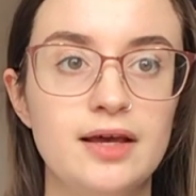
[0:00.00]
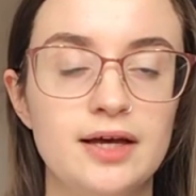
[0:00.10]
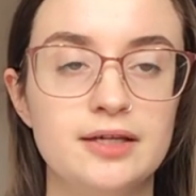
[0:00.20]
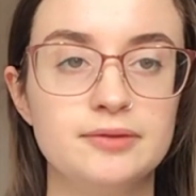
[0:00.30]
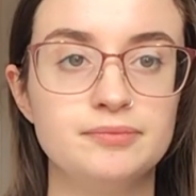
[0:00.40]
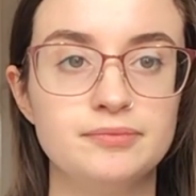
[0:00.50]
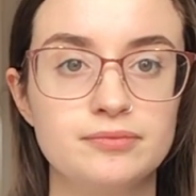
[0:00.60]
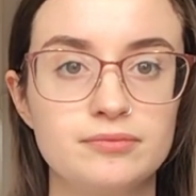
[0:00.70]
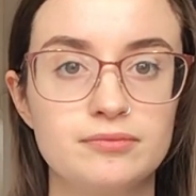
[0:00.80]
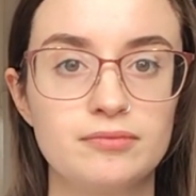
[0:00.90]
And
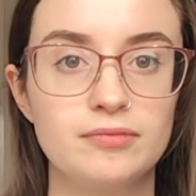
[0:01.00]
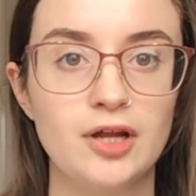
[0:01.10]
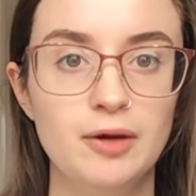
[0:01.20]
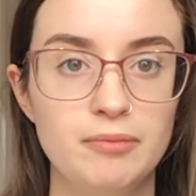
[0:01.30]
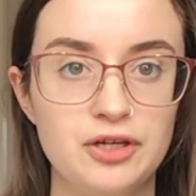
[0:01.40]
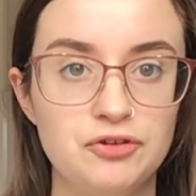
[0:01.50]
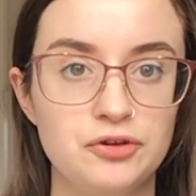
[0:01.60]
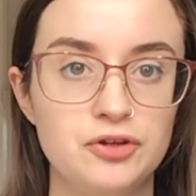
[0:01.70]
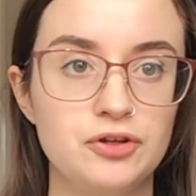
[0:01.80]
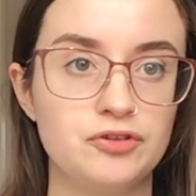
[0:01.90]
make
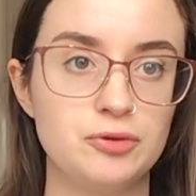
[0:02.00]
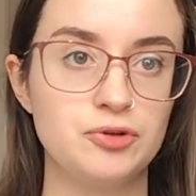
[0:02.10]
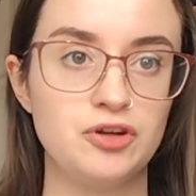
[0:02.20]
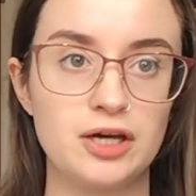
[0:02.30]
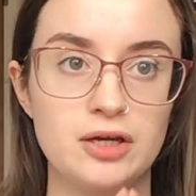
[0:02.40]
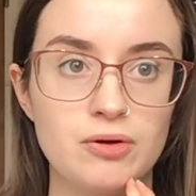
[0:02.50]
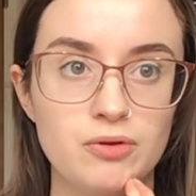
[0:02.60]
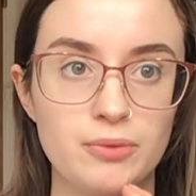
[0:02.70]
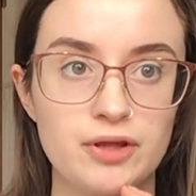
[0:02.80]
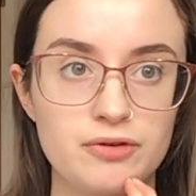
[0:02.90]
sure that you're double checking
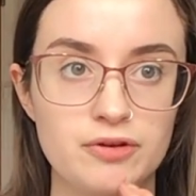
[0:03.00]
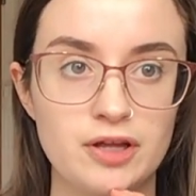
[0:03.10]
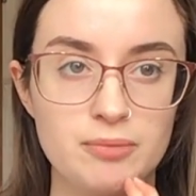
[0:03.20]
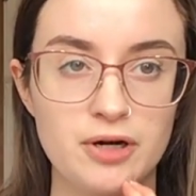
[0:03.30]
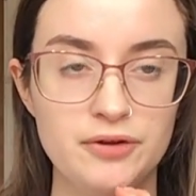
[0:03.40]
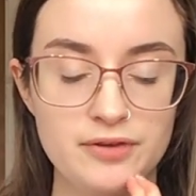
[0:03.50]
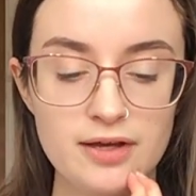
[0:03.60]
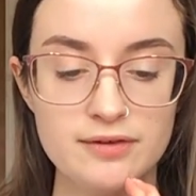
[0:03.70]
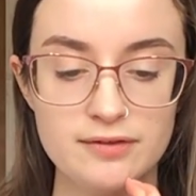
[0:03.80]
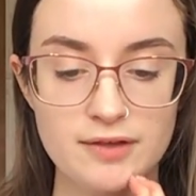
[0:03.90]
all the way through that
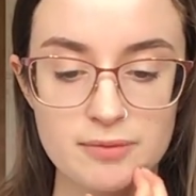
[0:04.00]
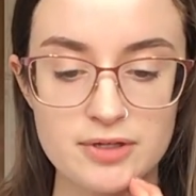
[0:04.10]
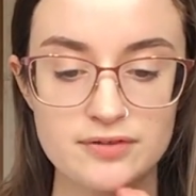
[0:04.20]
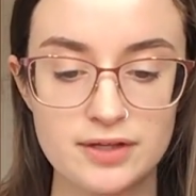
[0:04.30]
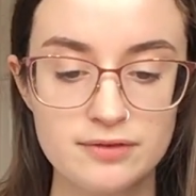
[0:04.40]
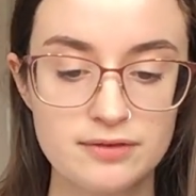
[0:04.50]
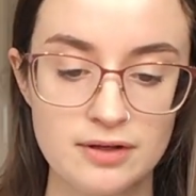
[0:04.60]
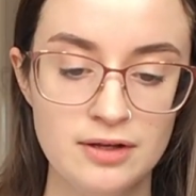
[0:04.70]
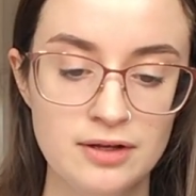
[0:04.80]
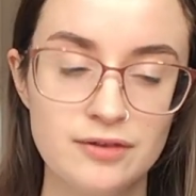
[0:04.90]
process, if that makes sense.
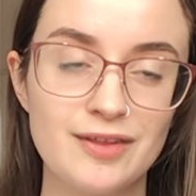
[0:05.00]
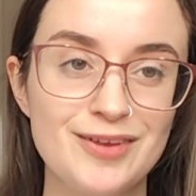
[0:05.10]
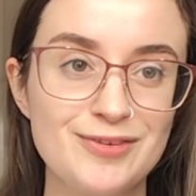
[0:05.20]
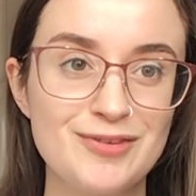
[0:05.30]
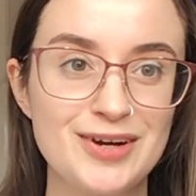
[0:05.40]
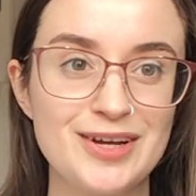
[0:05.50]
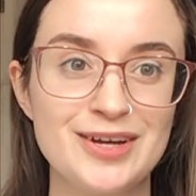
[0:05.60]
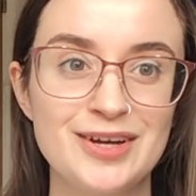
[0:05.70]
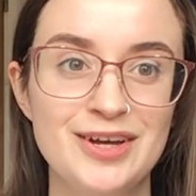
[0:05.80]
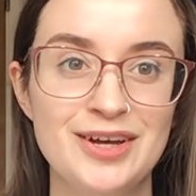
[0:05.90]
So that's a
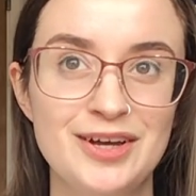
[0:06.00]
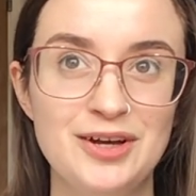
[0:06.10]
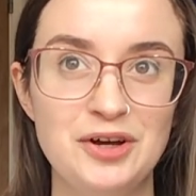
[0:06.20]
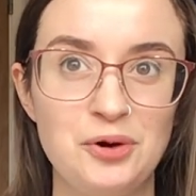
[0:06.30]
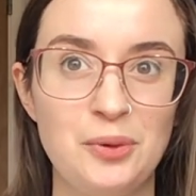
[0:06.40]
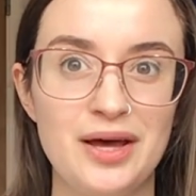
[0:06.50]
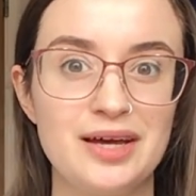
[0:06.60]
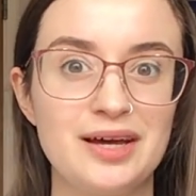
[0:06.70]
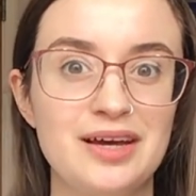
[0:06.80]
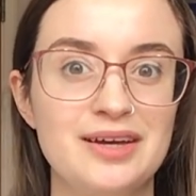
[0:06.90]
very
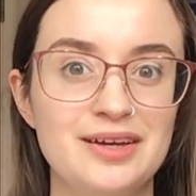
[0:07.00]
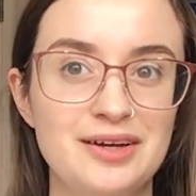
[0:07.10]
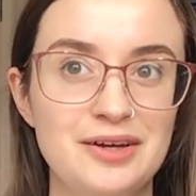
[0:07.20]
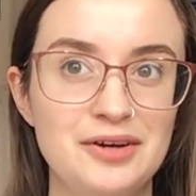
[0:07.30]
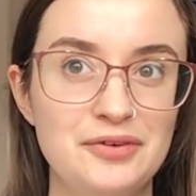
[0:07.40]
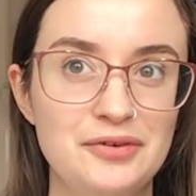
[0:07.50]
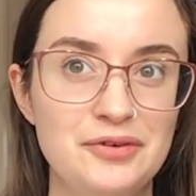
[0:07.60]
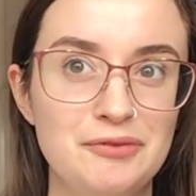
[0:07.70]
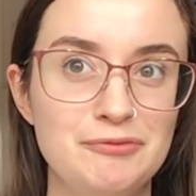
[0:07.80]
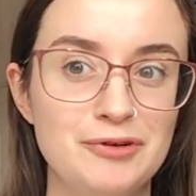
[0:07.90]
quick
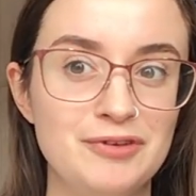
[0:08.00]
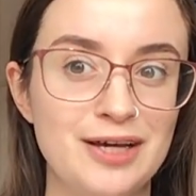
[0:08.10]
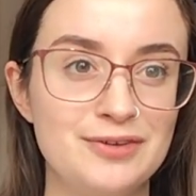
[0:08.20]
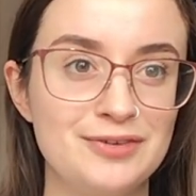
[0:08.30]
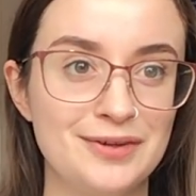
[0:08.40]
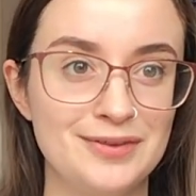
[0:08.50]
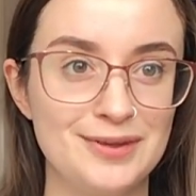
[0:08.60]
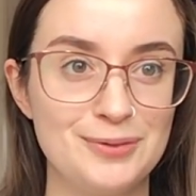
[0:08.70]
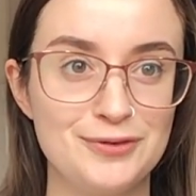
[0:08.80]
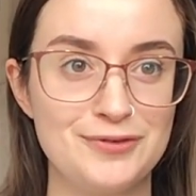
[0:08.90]
reflection
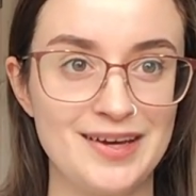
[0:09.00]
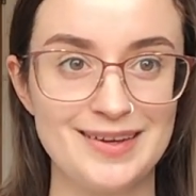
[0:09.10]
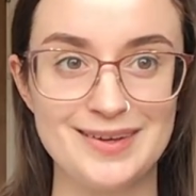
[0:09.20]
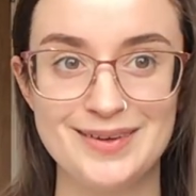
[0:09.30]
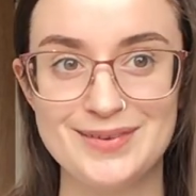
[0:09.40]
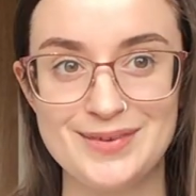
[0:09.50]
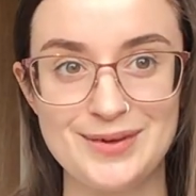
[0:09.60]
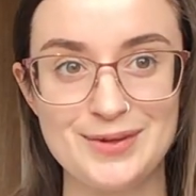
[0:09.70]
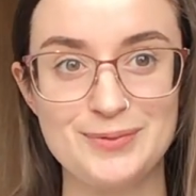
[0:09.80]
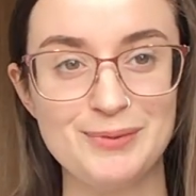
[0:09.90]
that was fake. So
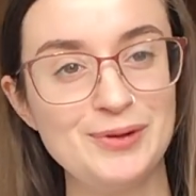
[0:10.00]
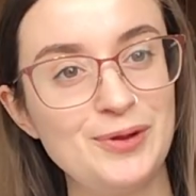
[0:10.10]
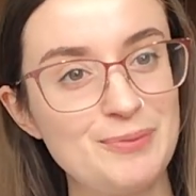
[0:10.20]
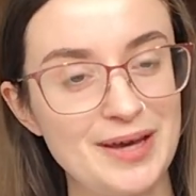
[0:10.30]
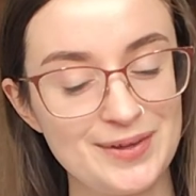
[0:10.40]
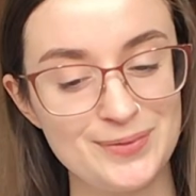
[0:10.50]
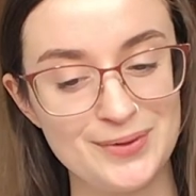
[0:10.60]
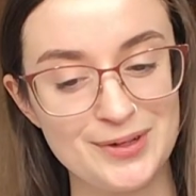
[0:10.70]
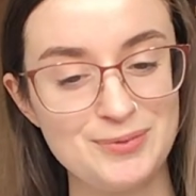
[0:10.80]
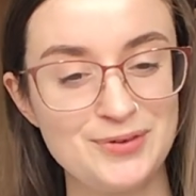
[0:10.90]
it's probably not the best
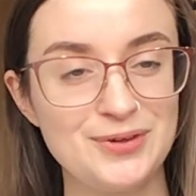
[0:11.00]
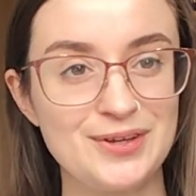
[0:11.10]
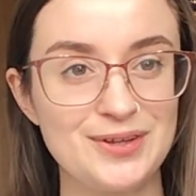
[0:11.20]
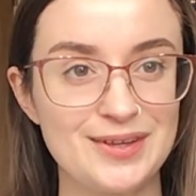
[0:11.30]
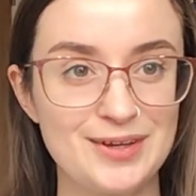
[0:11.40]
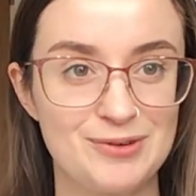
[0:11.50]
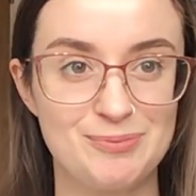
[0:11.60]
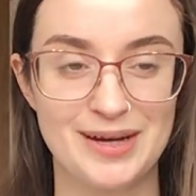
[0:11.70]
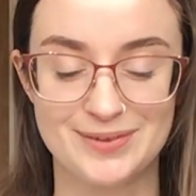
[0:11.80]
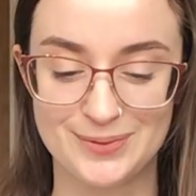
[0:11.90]
one. I'm sure you can think
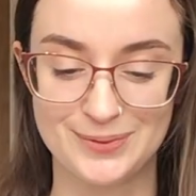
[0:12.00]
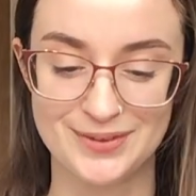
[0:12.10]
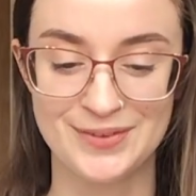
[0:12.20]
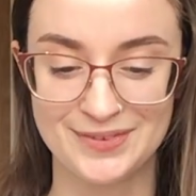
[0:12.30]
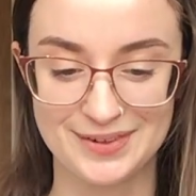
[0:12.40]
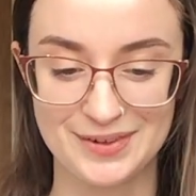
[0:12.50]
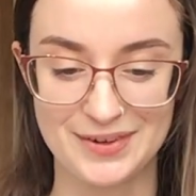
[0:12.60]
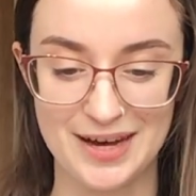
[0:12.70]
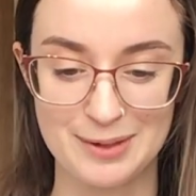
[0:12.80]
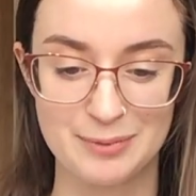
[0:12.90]
of better ones in
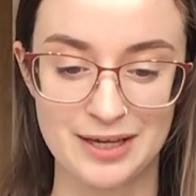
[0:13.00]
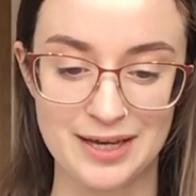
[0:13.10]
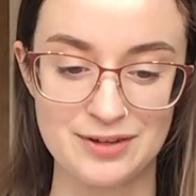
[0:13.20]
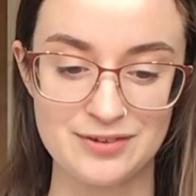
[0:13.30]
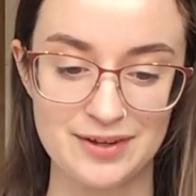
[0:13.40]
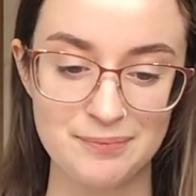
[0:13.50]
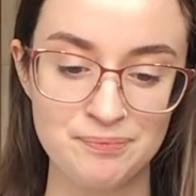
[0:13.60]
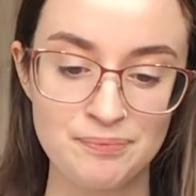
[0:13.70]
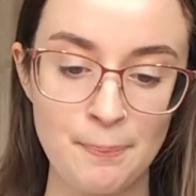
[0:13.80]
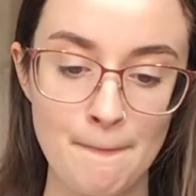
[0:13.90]
your application.